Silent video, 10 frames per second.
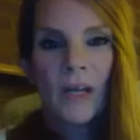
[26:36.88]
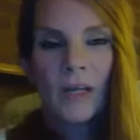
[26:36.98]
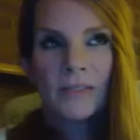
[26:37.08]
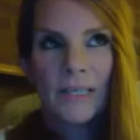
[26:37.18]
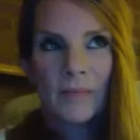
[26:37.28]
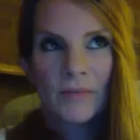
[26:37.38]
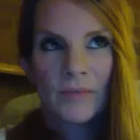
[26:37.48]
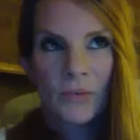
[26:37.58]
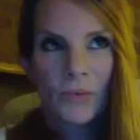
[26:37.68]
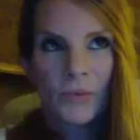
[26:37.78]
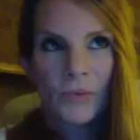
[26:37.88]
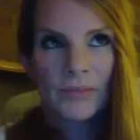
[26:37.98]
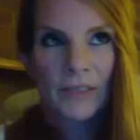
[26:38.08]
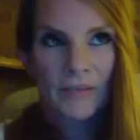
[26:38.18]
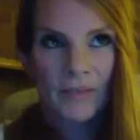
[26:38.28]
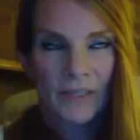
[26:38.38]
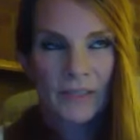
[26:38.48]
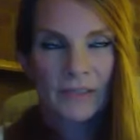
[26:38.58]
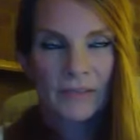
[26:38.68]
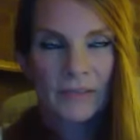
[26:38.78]
unstable soils of
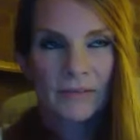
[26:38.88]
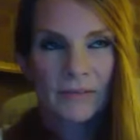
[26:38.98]
this,